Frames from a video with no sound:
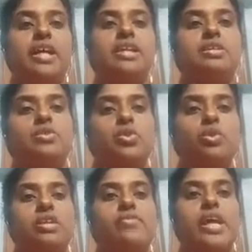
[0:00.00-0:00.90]
I
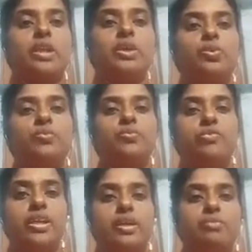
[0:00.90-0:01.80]
stored the value
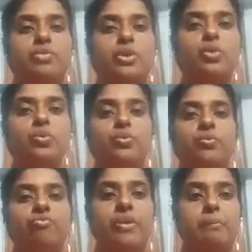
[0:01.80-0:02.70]
welcome to
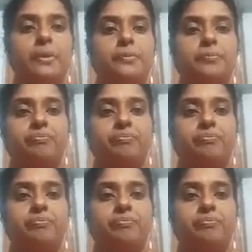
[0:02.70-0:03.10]
web.